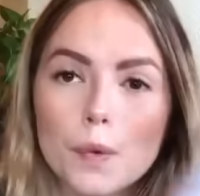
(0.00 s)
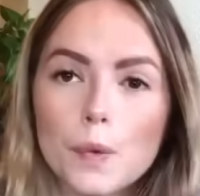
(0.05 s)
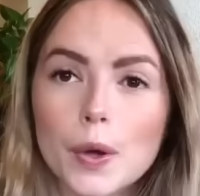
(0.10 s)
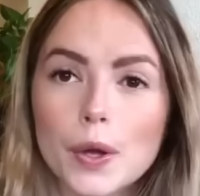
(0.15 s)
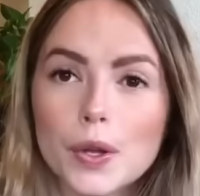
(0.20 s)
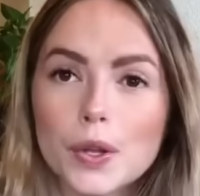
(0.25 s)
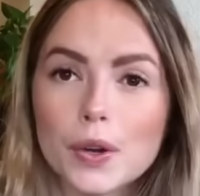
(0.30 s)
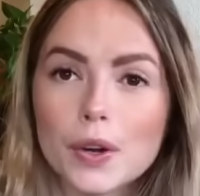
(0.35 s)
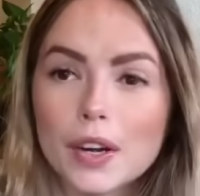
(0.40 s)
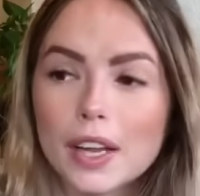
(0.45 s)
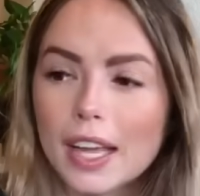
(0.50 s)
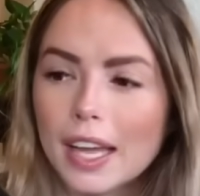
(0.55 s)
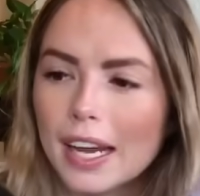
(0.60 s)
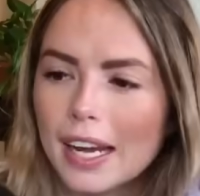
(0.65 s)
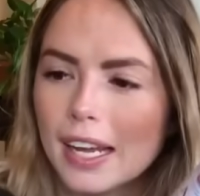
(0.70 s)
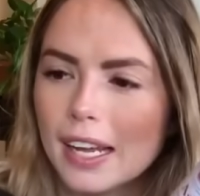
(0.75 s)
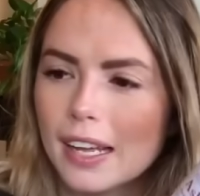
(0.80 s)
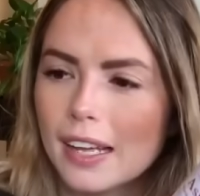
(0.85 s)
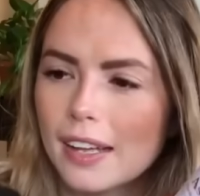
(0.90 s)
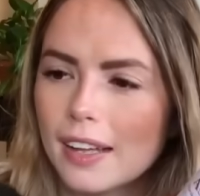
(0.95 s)
know what you're
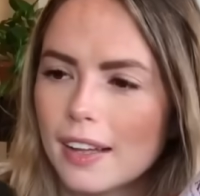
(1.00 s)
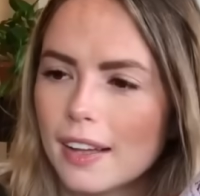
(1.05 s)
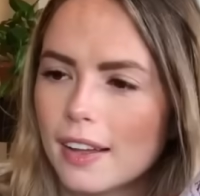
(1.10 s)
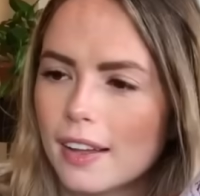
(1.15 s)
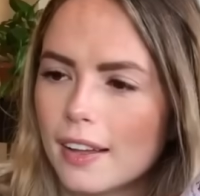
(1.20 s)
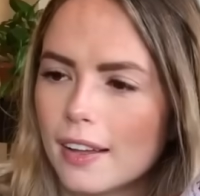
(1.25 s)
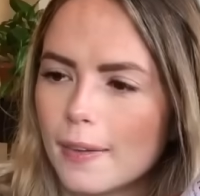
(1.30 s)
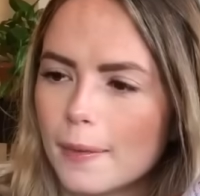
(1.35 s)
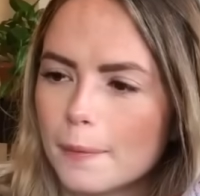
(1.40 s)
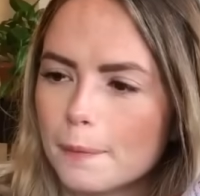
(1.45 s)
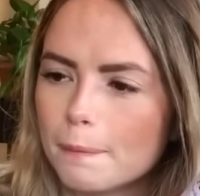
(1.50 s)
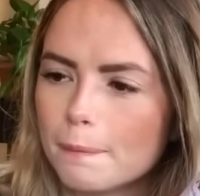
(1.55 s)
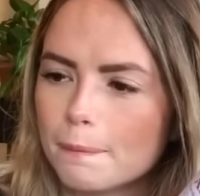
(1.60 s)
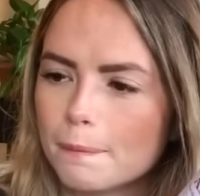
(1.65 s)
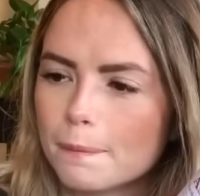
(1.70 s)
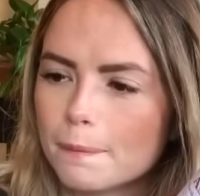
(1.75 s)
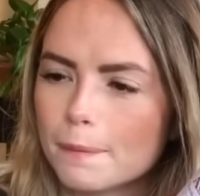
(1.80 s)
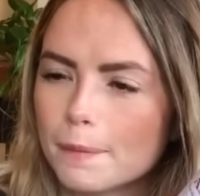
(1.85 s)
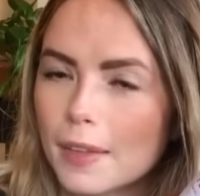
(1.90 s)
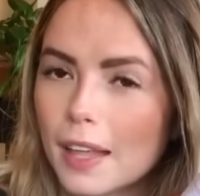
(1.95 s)
getting.
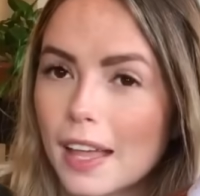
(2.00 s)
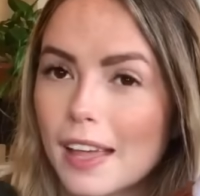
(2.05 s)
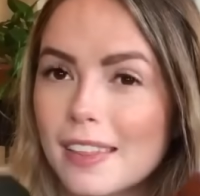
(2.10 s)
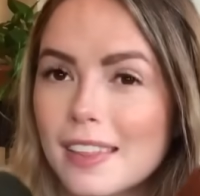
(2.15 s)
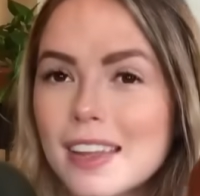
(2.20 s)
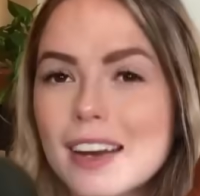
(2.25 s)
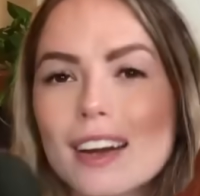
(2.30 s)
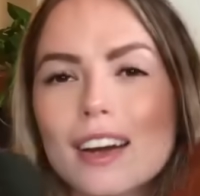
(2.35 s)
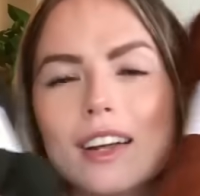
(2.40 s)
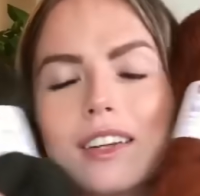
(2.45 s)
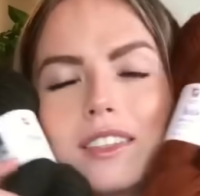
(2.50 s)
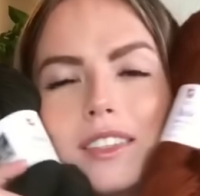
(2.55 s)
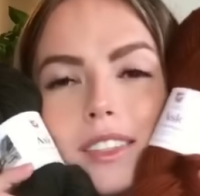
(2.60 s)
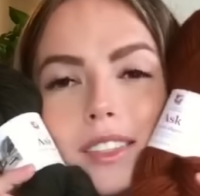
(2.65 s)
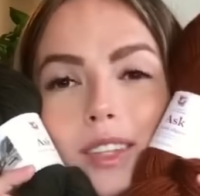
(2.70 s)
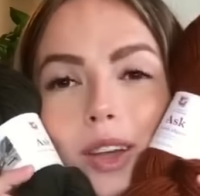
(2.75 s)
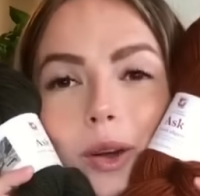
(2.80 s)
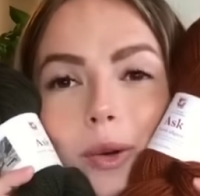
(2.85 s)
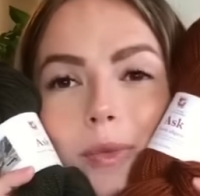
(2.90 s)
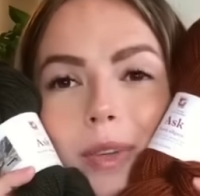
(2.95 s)
And there are
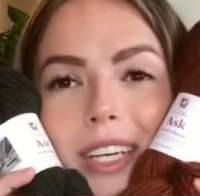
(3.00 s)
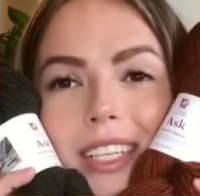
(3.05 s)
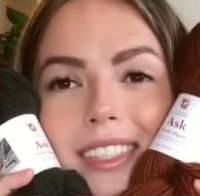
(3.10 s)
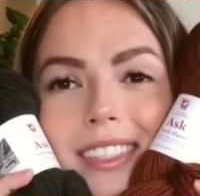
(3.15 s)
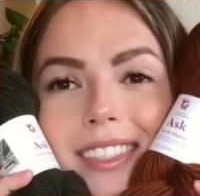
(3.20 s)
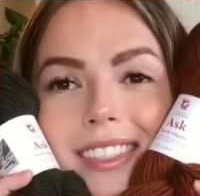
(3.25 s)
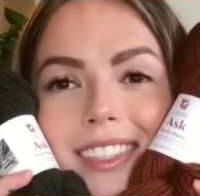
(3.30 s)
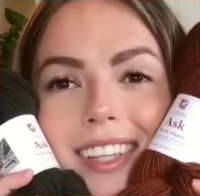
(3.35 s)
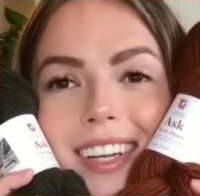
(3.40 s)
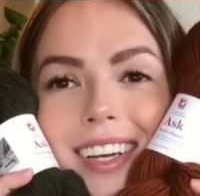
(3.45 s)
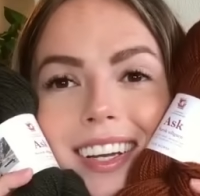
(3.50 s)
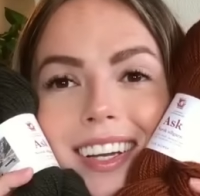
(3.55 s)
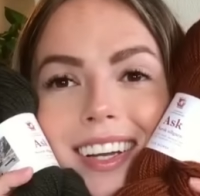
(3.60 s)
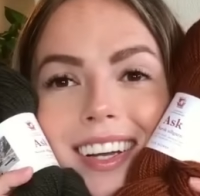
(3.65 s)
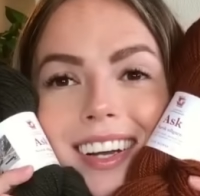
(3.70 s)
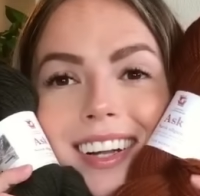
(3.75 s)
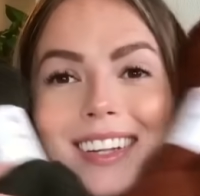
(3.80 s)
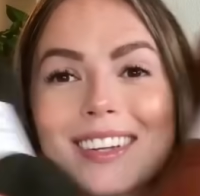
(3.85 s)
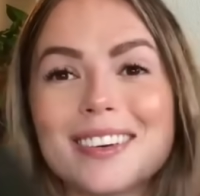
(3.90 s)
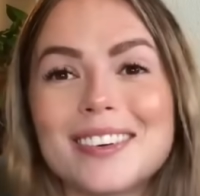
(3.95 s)
so many
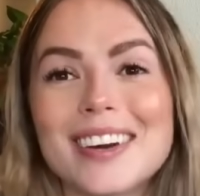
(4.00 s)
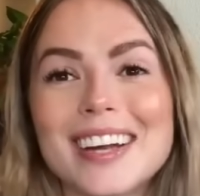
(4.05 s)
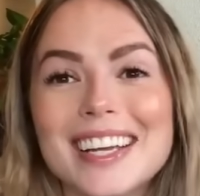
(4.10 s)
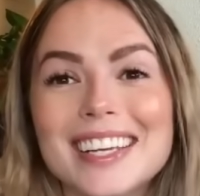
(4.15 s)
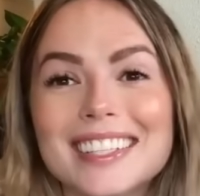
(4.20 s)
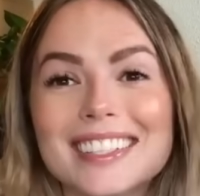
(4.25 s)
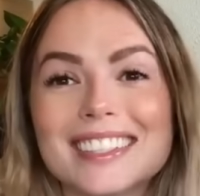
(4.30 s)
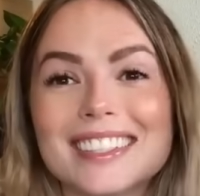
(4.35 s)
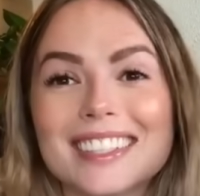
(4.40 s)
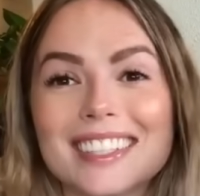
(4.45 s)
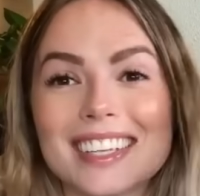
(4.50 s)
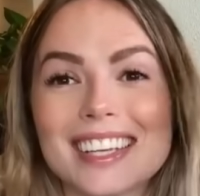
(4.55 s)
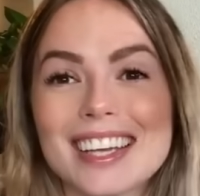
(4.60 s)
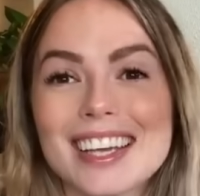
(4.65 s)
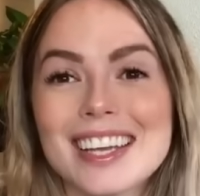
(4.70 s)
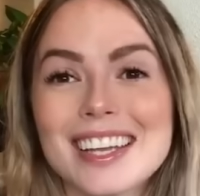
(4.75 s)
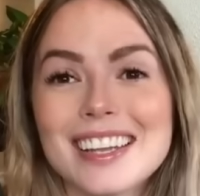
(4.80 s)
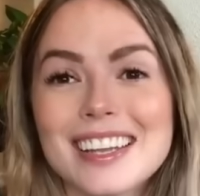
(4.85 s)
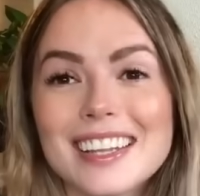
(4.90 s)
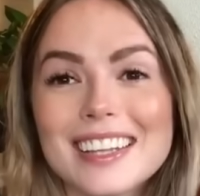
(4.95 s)
stunning colorways
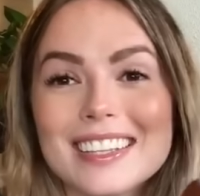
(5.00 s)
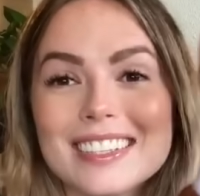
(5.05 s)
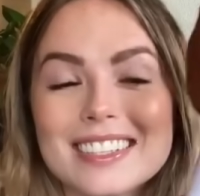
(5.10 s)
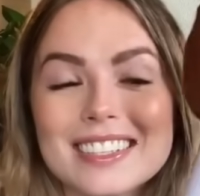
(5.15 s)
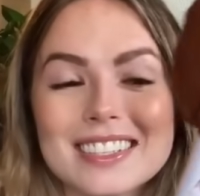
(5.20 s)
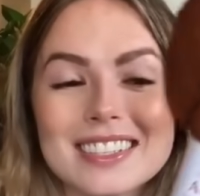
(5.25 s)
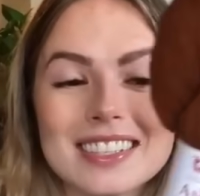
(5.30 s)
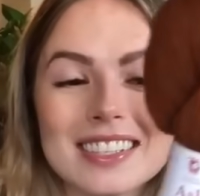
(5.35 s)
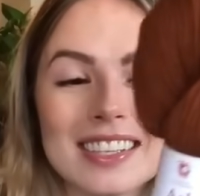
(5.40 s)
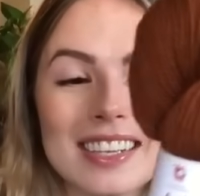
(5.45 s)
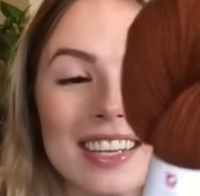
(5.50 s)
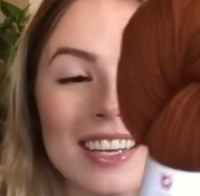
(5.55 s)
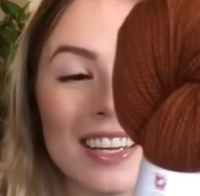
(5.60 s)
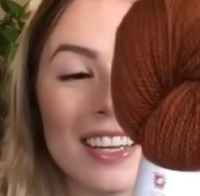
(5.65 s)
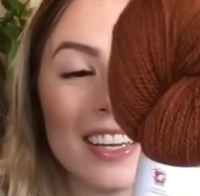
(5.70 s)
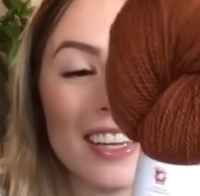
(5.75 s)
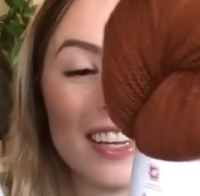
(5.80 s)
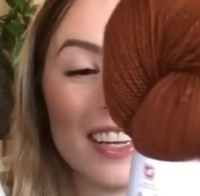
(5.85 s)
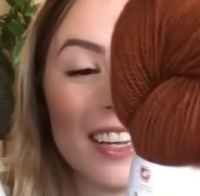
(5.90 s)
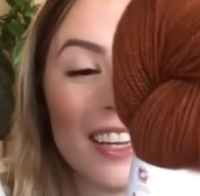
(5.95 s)
in this
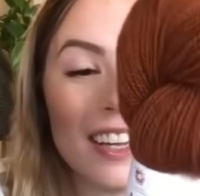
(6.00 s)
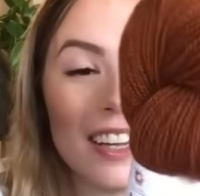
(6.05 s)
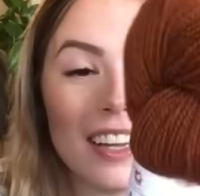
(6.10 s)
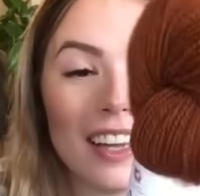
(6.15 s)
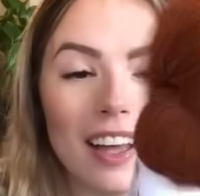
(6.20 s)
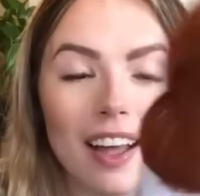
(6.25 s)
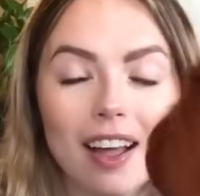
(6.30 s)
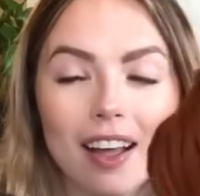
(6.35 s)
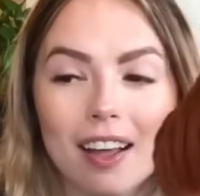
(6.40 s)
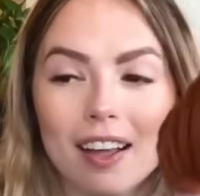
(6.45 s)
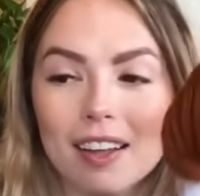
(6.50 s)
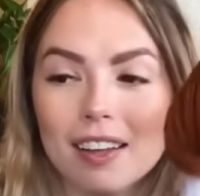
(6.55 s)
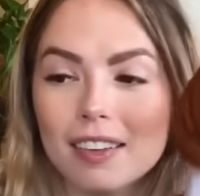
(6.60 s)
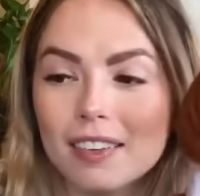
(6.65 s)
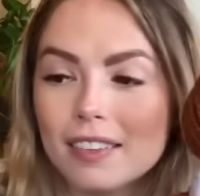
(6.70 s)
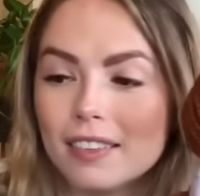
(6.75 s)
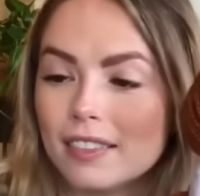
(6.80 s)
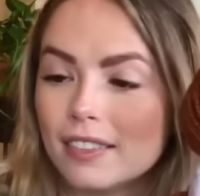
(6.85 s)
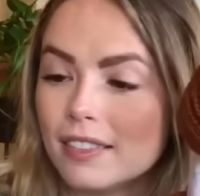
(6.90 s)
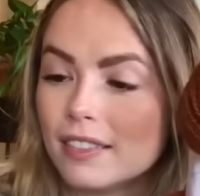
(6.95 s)

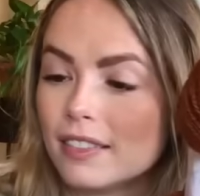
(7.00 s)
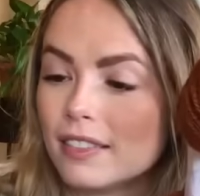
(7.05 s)
Ask.